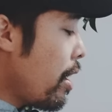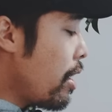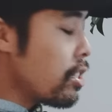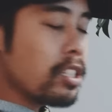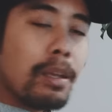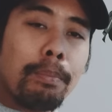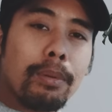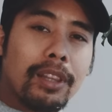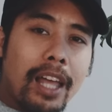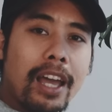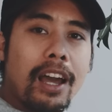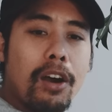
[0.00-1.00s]
a simple
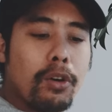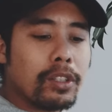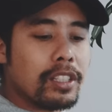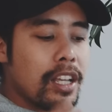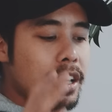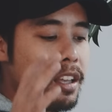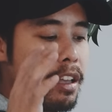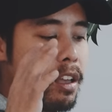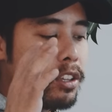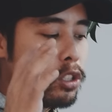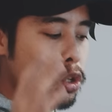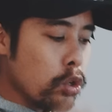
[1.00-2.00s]
layout
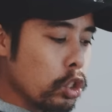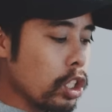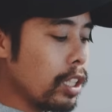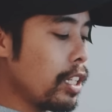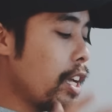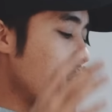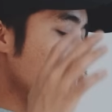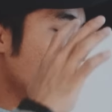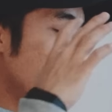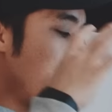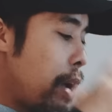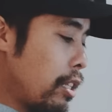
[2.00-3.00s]
usually is
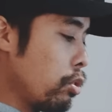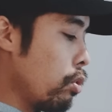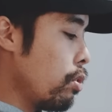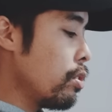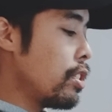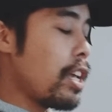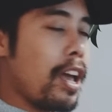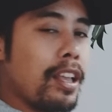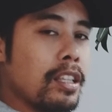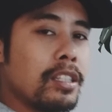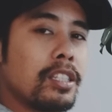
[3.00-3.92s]
better than